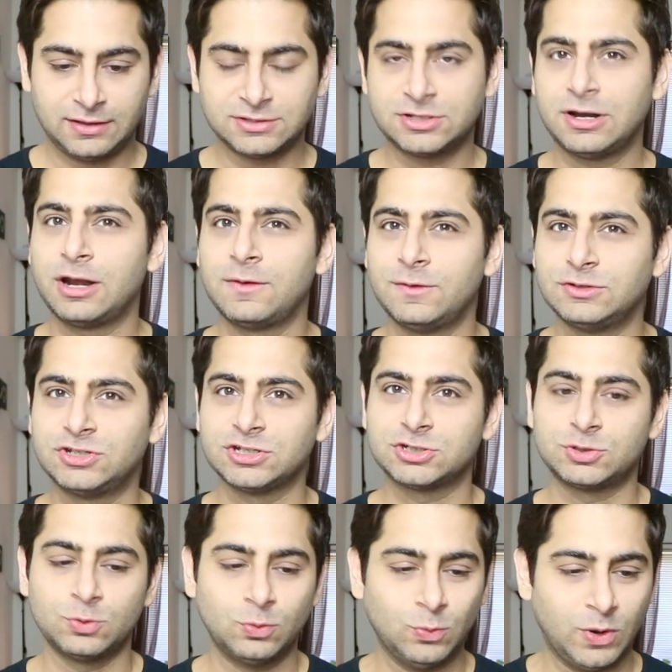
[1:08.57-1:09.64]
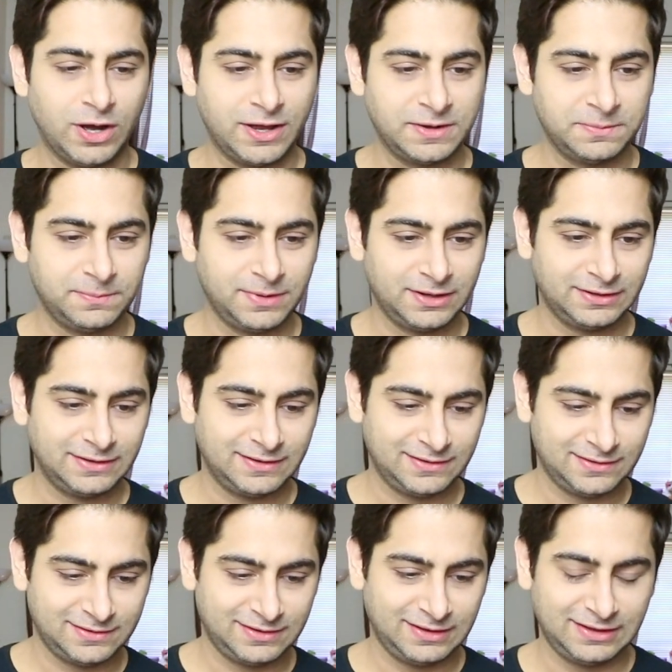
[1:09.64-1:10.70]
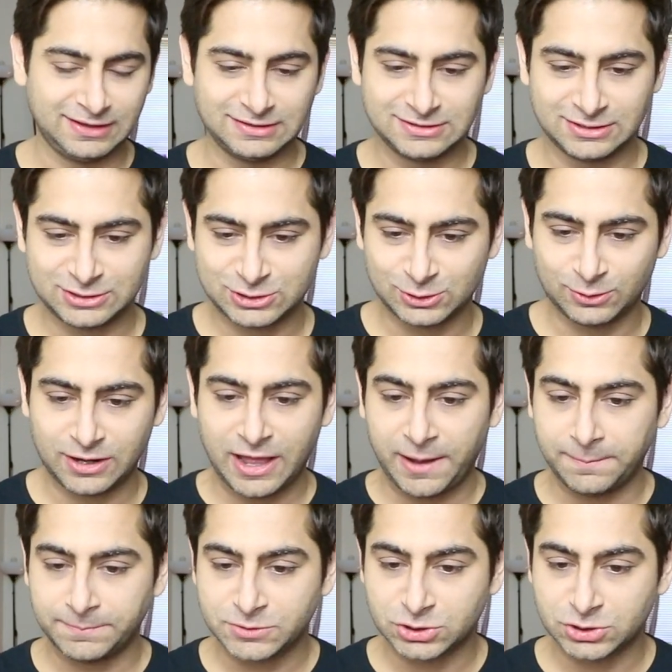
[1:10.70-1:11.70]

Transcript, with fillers: Generally we just do one, but he just showed up.